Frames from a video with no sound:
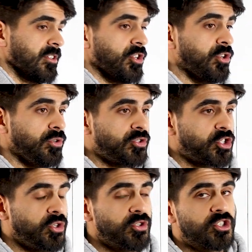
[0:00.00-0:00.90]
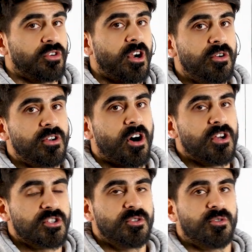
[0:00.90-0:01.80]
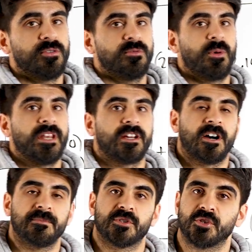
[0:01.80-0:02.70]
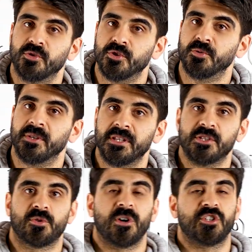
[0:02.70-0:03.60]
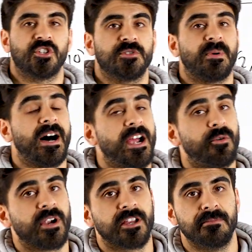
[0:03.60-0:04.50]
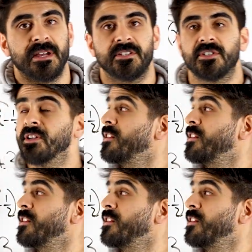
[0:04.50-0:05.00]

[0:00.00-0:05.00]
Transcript: you choose your own arsenal when it comes to doing these questions, but I recommend